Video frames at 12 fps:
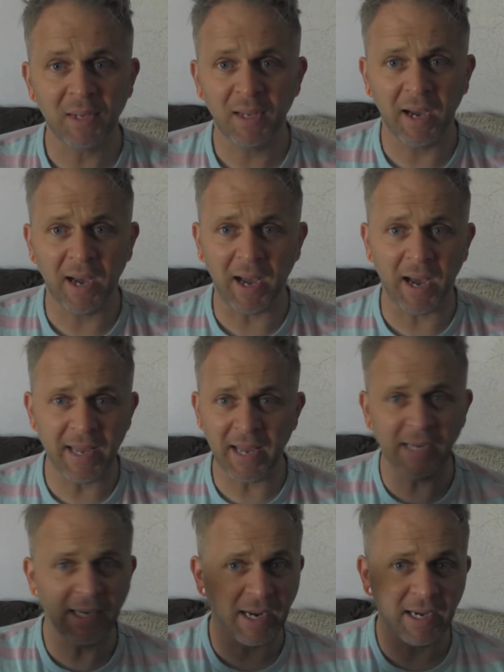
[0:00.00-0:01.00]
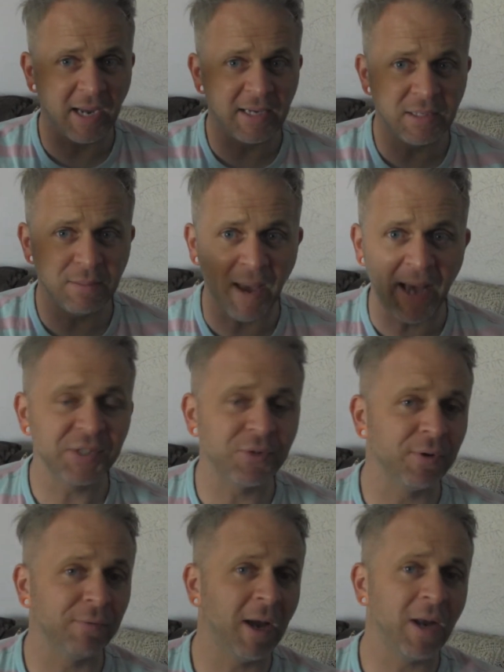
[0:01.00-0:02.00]
I didn't master
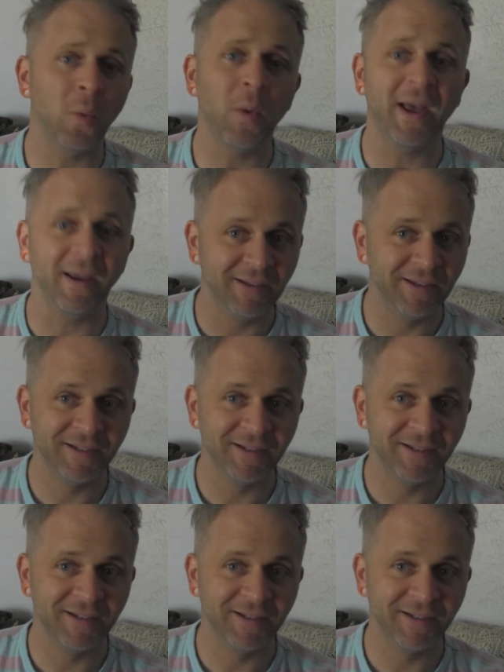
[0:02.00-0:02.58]
it right away.